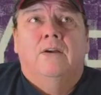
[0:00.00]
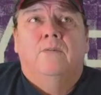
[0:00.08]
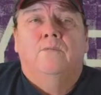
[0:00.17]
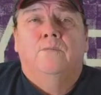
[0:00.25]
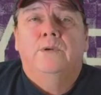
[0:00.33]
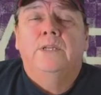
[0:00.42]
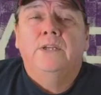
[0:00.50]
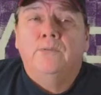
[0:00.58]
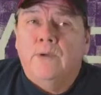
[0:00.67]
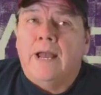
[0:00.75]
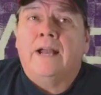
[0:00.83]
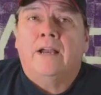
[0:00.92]
really
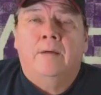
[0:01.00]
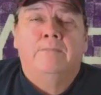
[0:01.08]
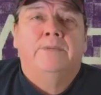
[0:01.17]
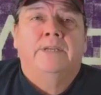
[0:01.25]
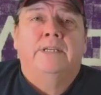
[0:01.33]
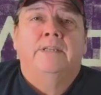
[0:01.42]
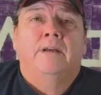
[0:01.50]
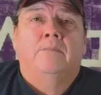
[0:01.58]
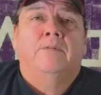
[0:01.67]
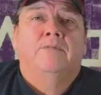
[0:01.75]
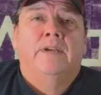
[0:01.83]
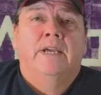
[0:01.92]
rack up the
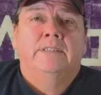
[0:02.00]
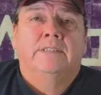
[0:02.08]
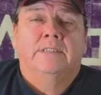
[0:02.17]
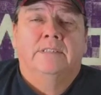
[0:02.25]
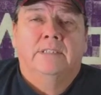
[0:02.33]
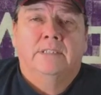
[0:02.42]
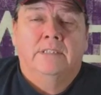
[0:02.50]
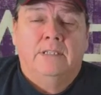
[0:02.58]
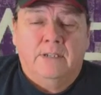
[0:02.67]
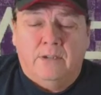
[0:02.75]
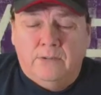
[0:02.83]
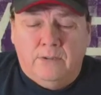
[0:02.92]
number of cases, and
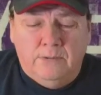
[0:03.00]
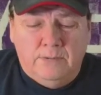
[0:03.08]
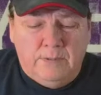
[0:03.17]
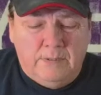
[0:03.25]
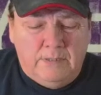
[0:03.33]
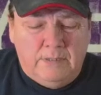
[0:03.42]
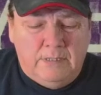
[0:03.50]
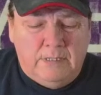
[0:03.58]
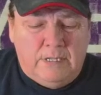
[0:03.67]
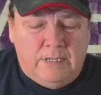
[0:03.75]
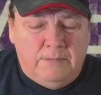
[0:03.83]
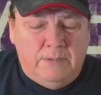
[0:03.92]
and although
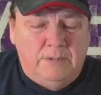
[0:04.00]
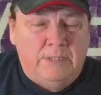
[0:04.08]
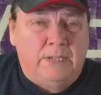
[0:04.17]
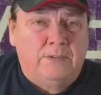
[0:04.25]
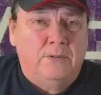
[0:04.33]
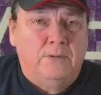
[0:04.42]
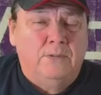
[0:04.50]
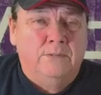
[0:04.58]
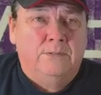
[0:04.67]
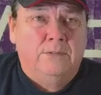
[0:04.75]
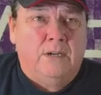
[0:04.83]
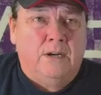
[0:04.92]
um, their death
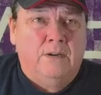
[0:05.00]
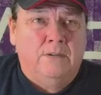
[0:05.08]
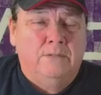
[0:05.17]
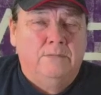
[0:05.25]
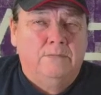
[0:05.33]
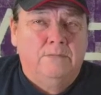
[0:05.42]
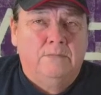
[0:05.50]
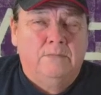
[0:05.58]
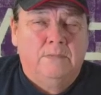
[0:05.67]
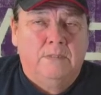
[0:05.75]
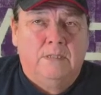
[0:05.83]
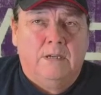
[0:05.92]
totals are
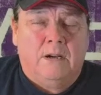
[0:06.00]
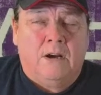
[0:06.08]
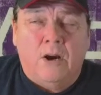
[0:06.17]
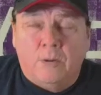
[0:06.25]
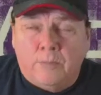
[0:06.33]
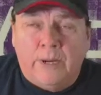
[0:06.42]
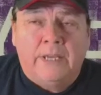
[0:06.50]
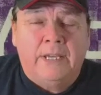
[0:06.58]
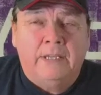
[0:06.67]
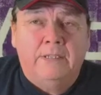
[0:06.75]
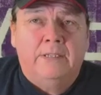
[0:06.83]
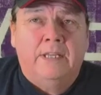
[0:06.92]

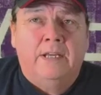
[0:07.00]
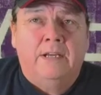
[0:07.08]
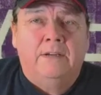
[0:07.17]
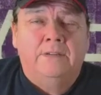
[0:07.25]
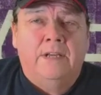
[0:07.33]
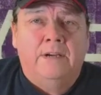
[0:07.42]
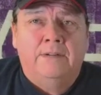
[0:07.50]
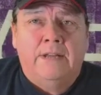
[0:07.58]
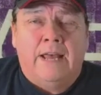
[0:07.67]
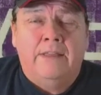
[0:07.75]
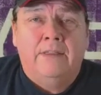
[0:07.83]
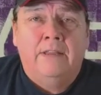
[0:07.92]
heartbreaking. They are, they are
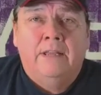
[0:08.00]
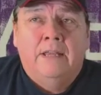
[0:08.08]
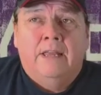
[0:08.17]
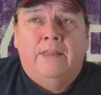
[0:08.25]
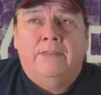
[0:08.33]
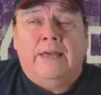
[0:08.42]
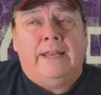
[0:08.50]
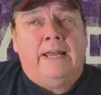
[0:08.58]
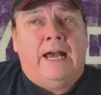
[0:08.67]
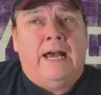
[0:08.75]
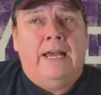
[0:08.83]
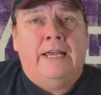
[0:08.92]
not that
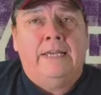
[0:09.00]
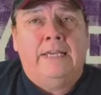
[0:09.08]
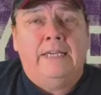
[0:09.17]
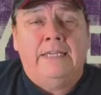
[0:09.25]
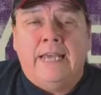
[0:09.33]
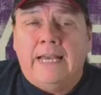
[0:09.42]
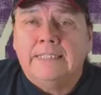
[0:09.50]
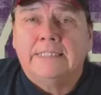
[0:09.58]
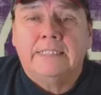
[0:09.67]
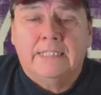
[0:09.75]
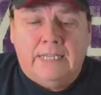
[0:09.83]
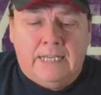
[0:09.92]
high
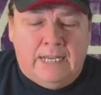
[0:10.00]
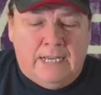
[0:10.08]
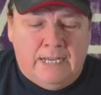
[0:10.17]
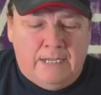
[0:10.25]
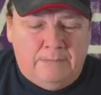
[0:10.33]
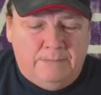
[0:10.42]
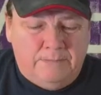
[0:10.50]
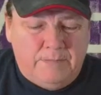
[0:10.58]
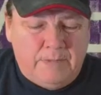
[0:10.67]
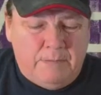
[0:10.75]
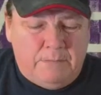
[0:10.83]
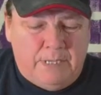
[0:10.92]
yet, um,
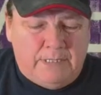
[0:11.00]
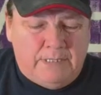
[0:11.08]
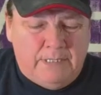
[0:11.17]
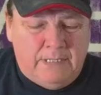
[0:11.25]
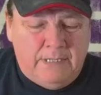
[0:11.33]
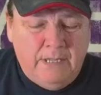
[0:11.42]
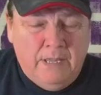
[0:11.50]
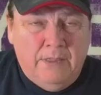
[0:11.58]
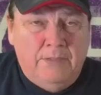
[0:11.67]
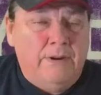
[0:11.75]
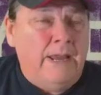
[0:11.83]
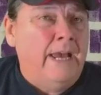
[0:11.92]
but uh,
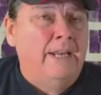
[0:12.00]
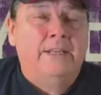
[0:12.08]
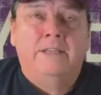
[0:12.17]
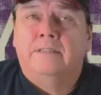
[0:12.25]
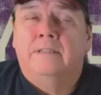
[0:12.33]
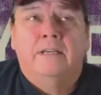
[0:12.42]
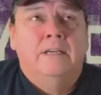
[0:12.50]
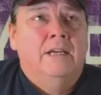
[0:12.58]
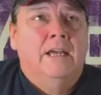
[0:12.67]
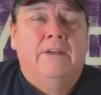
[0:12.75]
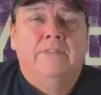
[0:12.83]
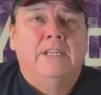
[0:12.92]
they're adding.
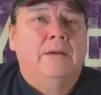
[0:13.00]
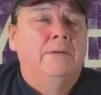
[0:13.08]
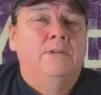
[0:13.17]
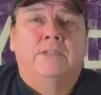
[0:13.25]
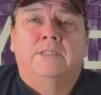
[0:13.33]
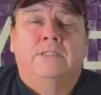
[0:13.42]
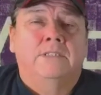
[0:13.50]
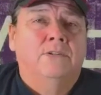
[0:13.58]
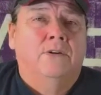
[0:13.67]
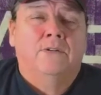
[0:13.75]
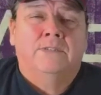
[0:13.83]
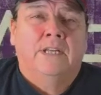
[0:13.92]
Every time I look at the
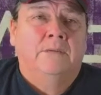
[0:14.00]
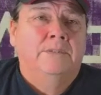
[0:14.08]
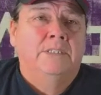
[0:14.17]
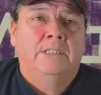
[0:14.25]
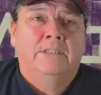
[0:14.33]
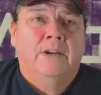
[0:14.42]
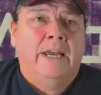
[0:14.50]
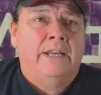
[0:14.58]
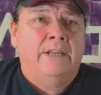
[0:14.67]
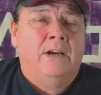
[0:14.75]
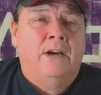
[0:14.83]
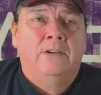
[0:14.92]
totals, and I'm seeing they're
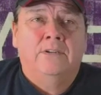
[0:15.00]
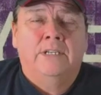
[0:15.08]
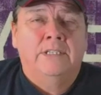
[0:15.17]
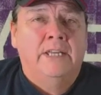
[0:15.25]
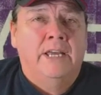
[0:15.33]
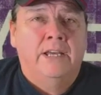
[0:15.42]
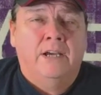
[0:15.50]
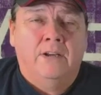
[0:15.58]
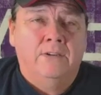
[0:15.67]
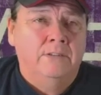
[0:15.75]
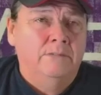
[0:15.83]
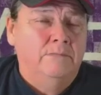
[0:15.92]
adding 100 a day,
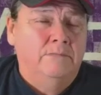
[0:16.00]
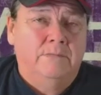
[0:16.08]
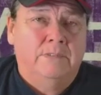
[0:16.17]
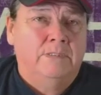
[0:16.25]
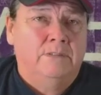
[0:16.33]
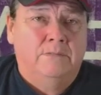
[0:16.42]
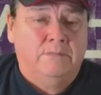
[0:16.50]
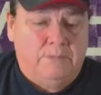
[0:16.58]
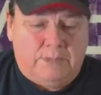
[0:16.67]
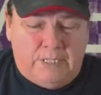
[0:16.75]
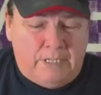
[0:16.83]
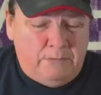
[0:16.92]
100, and, you know,
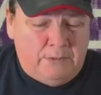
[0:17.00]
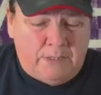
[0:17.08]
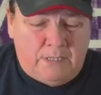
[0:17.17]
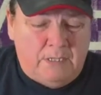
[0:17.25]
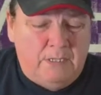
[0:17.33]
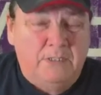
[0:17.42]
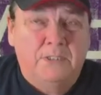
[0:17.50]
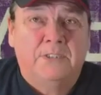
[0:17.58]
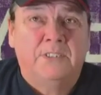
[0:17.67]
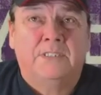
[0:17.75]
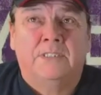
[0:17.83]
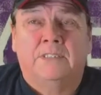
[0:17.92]
today was
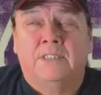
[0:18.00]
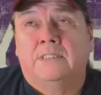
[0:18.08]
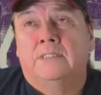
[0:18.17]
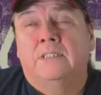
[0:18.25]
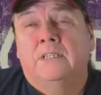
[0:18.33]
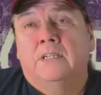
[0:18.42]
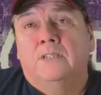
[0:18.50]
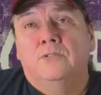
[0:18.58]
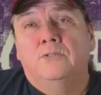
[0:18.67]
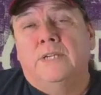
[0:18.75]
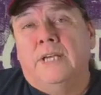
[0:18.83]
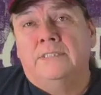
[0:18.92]
166
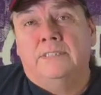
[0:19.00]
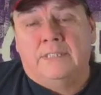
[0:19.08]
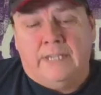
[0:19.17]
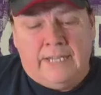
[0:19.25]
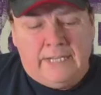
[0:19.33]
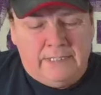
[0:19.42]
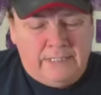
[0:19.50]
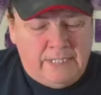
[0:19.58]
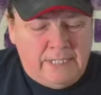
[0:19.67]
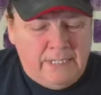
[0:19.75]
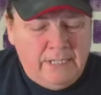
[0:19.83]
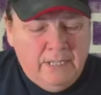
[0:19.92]
new cases they added
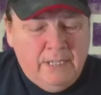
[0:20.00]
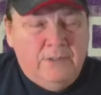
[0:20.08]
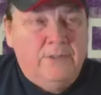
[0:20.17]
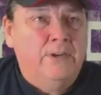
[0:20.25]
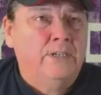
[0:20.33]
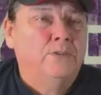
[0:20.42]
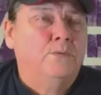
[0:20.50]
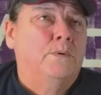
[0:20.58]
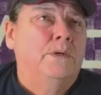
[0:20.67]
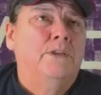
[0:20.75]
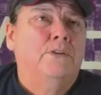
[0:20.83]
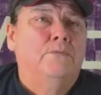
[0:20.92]
today. They're at
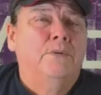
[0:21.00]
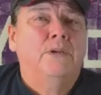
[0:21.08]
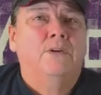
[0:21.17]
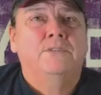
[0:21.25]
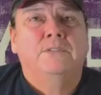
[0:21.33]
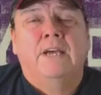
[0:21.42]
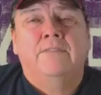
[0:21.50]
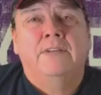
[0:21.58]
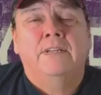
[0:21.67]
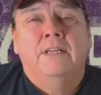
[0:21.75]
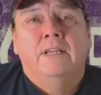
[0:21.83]
2307.